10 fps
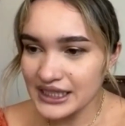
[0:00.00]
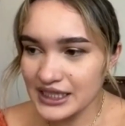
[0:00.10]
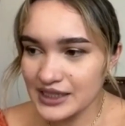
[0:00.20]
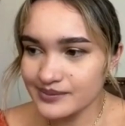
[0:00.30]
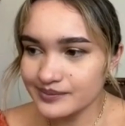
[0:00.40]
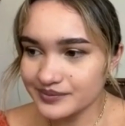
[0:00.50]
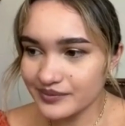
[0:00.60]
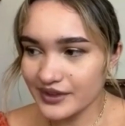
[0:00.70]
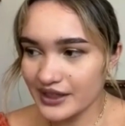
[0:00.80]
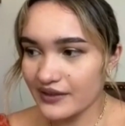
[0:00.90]
Um,
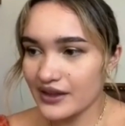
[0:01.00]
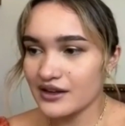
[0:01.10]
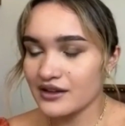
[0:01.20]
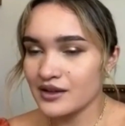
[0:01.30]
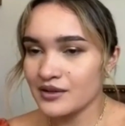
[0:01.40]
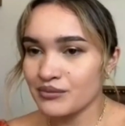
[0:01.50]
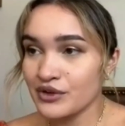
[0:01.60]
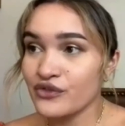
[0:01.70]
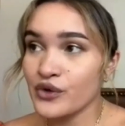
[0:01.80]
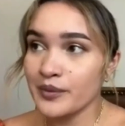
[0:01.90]
and then
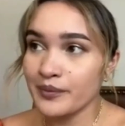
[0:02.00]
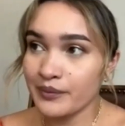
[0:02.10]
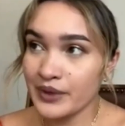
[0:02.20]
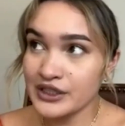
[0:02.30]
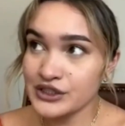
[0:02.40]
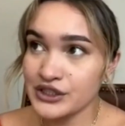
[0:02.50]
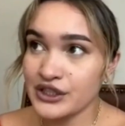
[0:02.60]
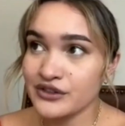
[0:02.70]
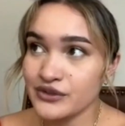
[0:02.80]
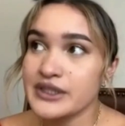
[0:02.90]
before my journey
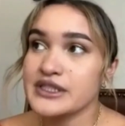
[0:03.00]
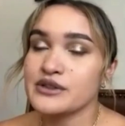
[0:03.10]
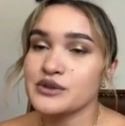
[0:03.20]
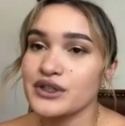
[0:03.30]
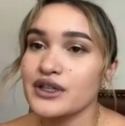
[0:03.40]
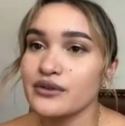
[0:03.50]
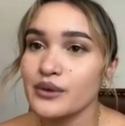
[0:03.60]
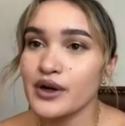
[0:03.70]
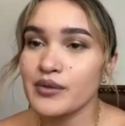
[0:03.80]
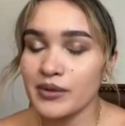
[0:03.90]
on The Voice, I was working
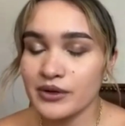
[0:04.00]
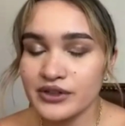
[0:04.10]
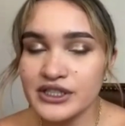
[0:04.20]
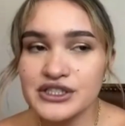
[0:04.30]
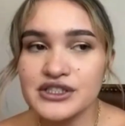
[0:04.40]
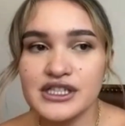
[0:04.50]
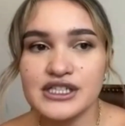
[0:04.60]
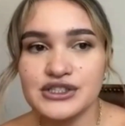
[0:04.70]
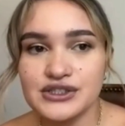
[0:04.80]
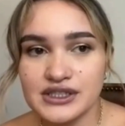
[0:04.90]
for a public relations
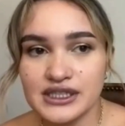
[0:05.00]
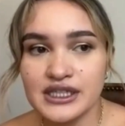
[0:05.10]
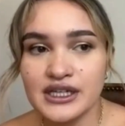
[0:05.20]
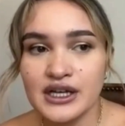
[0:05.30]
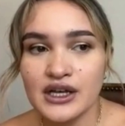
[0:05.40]
agency